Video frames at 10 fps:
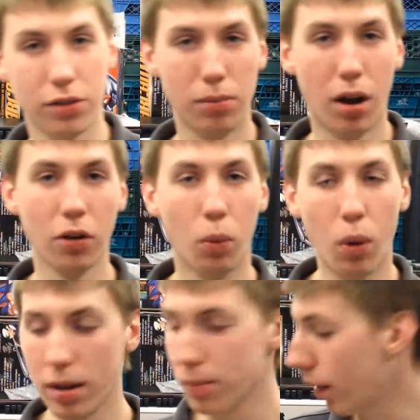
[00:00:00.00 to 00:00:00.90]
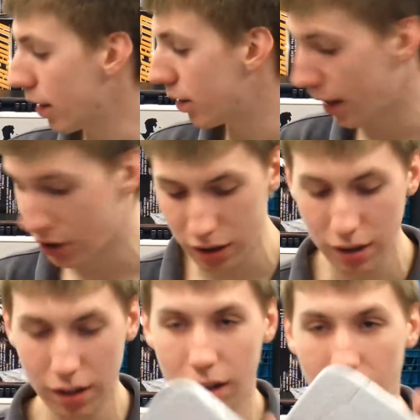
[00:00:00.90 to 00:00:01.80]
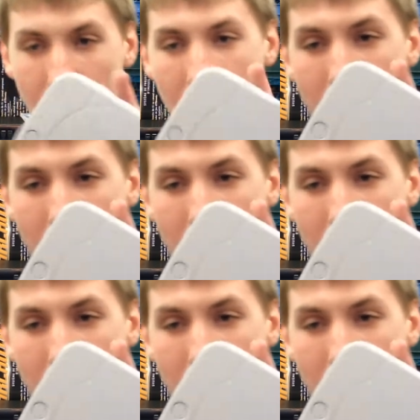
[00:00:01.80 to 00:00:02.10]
Model 1 PlayStation, I